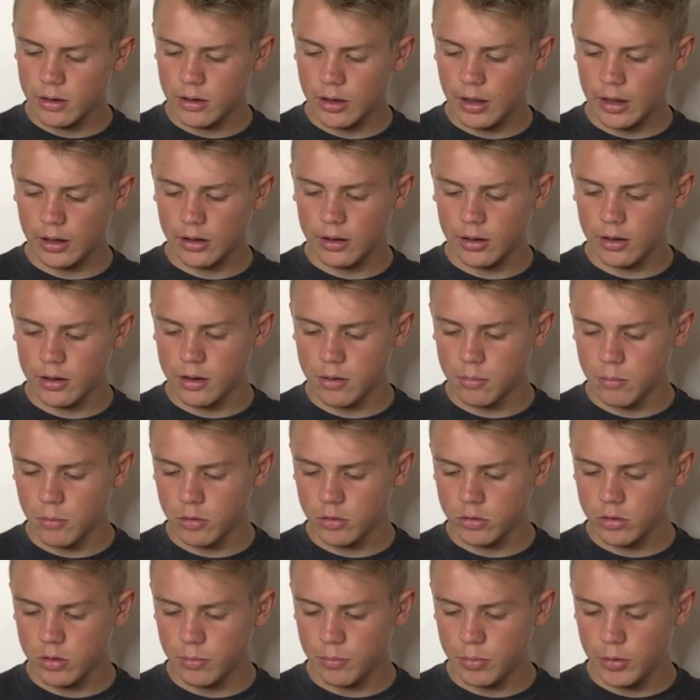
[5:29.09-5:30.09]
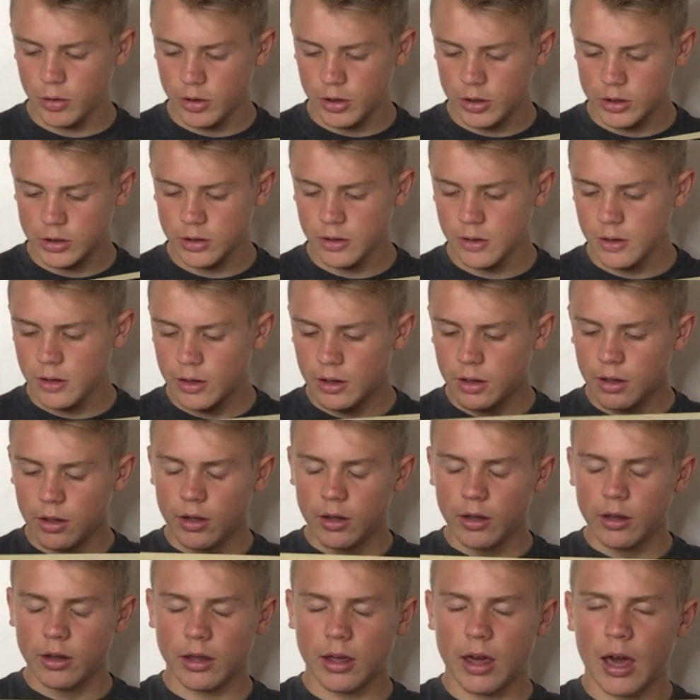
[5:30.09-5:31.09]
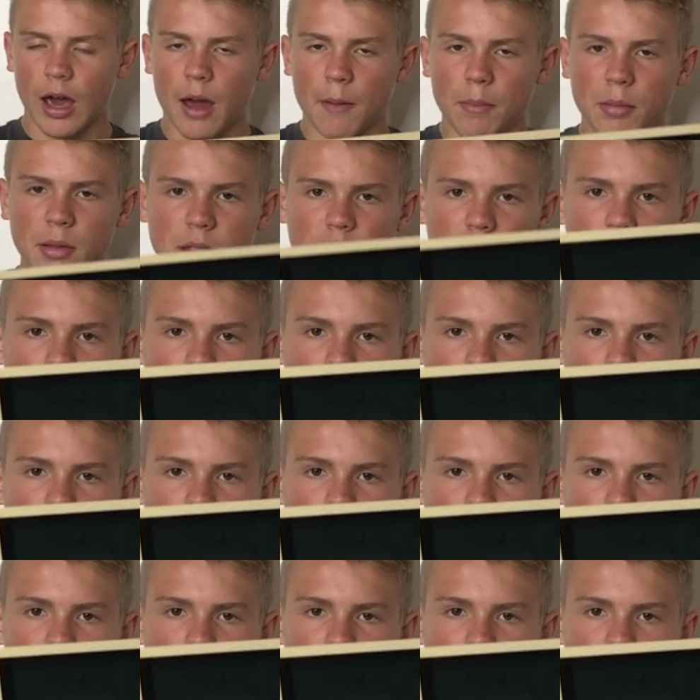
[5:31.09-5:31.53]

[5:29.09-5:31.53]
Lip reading: like in some old computers. The caps